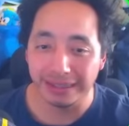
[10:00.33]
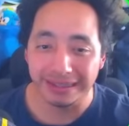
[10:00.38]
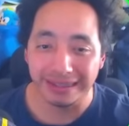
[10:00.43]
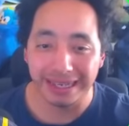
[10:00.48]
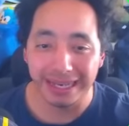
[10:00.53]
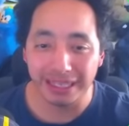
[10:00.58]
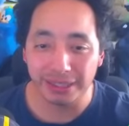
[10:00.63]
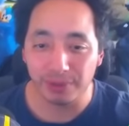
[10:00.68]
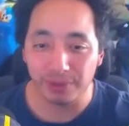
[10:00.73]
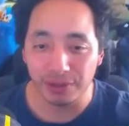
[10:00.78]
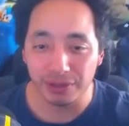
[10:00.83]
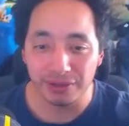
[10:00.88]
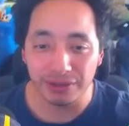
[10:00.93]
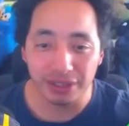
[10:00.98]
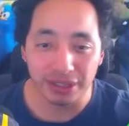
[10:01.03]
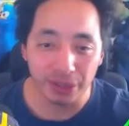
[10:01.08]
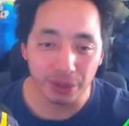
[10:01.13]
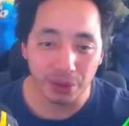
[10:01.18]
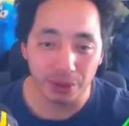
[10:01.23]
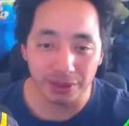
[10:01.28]
And that's why you
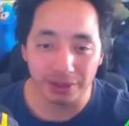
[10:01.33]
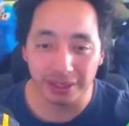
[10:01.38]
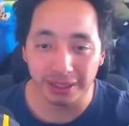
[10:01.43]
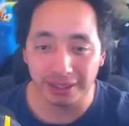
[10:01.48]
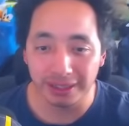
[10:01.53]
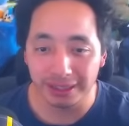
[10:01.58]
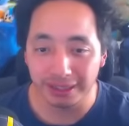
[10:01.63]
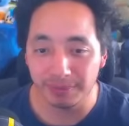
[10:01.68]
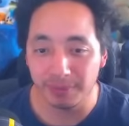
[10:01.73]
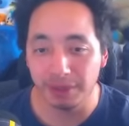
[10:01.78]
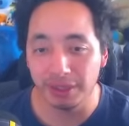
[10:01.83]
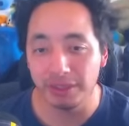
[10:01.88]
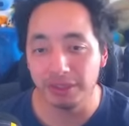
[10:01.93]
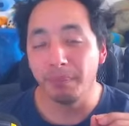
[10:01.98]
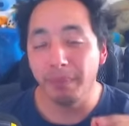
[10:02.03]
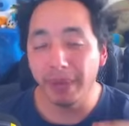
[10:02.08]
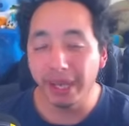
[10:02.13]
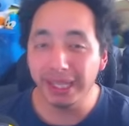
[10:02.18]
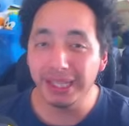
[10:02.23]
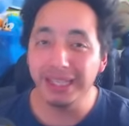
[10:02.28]
need cards like this,
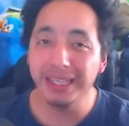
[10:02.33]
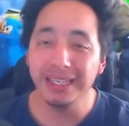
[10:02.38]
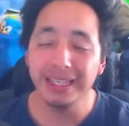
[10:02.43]
because melee,